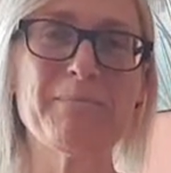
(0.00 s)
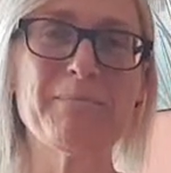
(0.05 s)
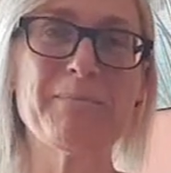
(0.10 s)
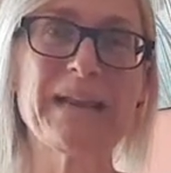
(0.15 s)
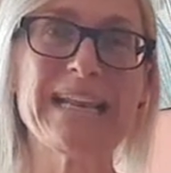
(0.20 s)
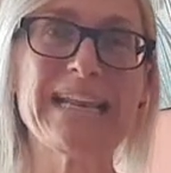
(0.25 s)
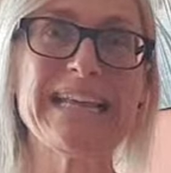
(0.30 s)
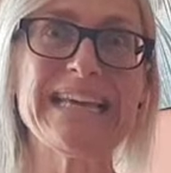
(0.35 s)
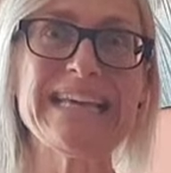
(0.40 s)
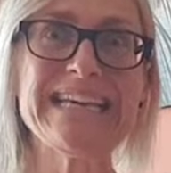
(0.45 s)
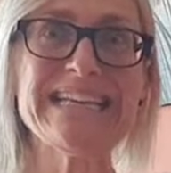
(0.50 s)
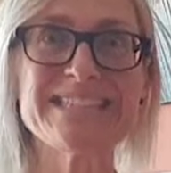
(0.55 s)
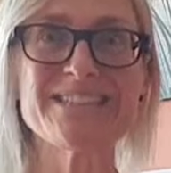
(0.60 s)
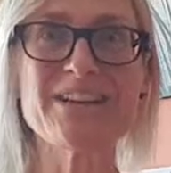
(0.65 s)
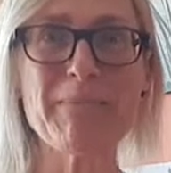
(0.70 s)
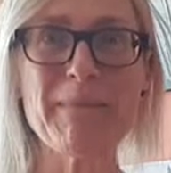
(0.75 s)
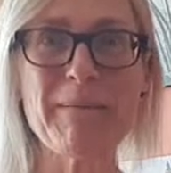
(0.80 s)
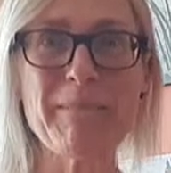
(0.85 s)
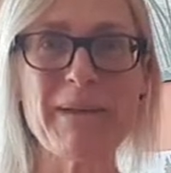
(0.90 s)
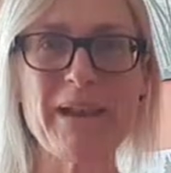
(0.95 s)
Please
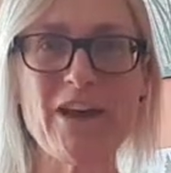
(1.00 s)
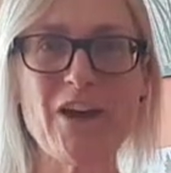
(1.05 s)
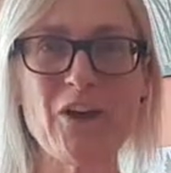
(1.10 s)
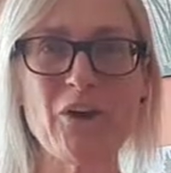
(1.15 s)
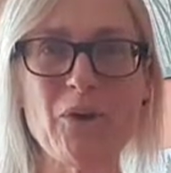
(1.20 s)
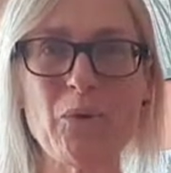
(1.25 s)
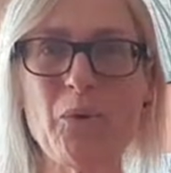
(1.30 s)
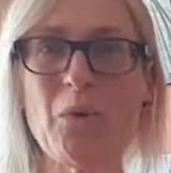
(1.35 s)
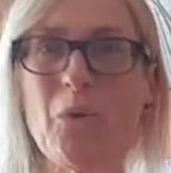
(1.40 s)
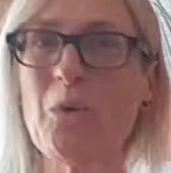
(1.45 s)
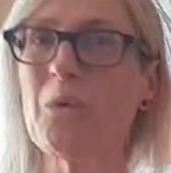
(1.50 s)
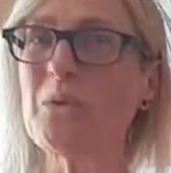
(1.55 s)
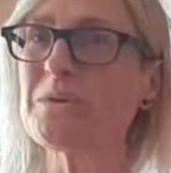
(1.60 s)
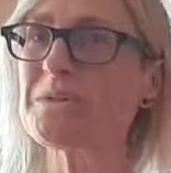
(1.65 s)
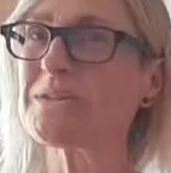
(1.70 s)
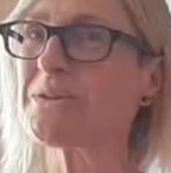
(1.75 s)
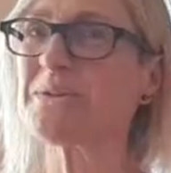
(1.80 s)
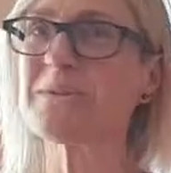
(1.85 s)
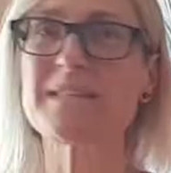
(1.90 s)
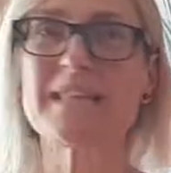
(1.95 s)
comment below all
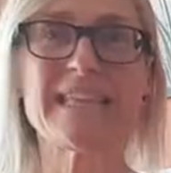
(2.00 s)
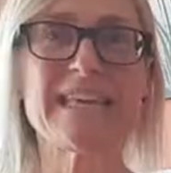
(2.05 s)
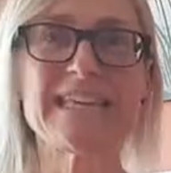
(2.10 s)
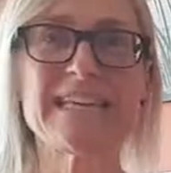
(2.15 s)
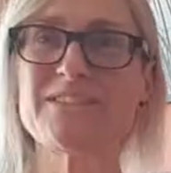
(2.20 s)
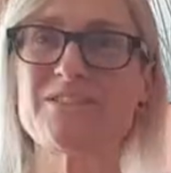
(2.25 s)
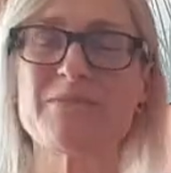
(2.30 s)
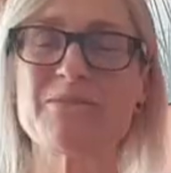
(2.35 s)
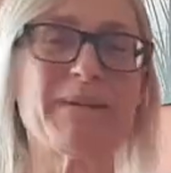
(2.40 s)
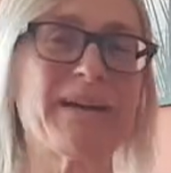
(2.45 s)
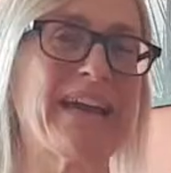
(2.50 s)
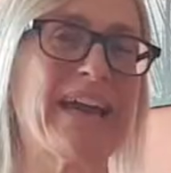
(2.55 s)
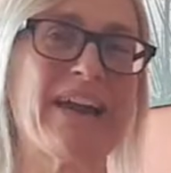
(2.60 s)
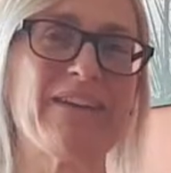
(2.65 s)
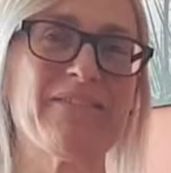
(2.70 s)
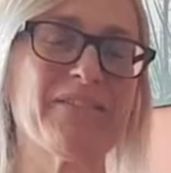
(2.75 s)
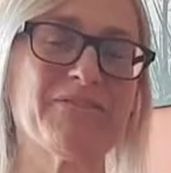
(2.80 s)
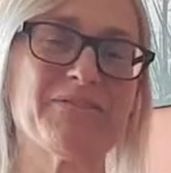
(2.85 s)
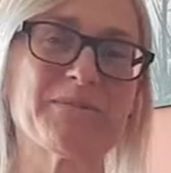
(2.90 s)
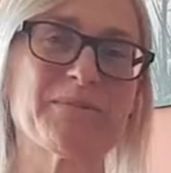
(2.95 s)
sorts of things you might
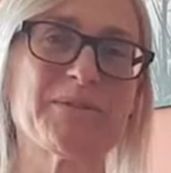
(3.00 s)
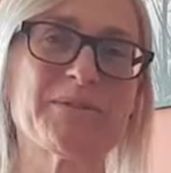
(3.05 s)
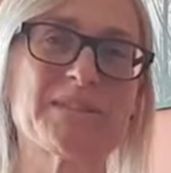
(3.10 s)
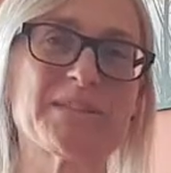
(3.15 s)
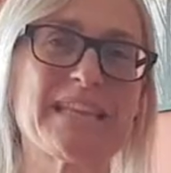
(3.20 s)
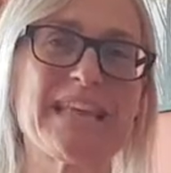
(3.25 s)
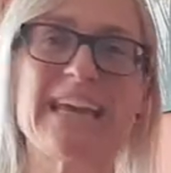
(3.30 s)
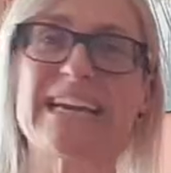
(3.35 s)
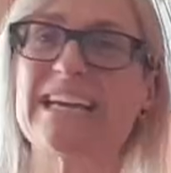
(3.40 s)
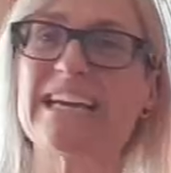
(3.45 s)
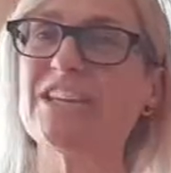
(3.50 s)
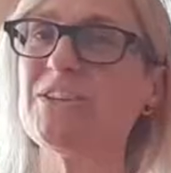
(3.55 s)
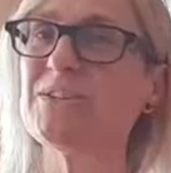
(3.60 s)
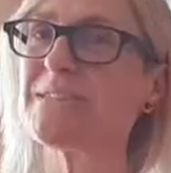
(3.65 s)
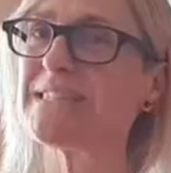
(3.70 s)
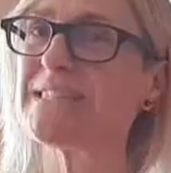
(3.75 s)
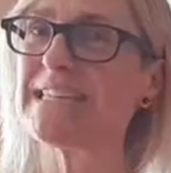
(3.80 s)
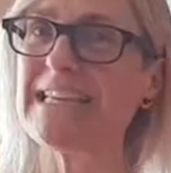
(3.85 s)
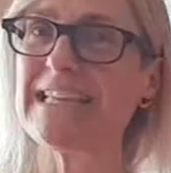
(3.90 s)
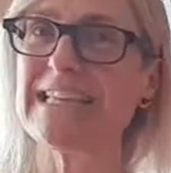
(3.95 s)
have in response to that. Can you
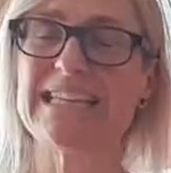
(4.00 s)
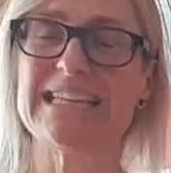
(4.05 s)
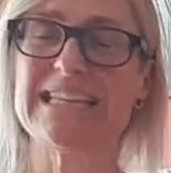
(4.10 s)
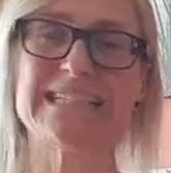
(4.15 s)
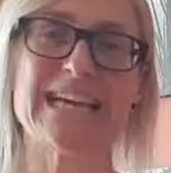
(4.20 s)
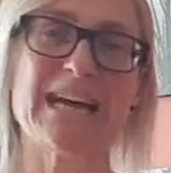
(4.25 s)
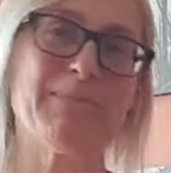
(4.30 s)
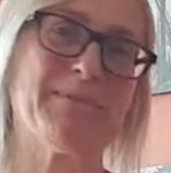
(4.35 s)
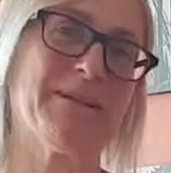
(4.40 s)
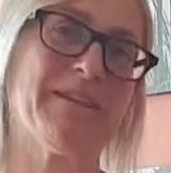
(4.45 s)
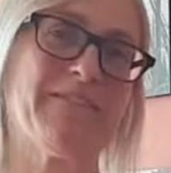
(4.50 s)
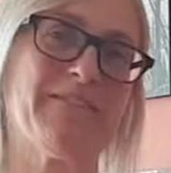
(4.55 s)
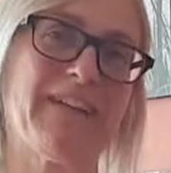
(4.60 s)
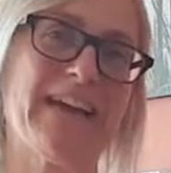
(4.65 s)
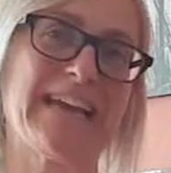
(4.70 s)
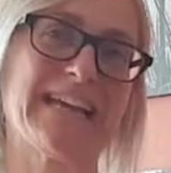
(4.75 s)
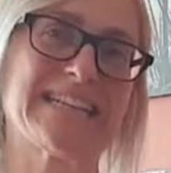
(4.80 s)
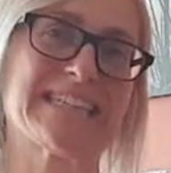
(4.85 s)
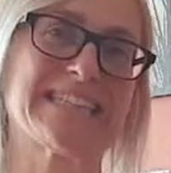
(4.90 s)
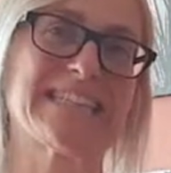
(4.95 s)
see the endowment
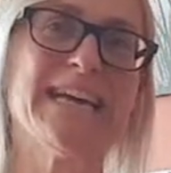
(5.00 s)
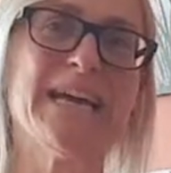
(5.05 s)
effect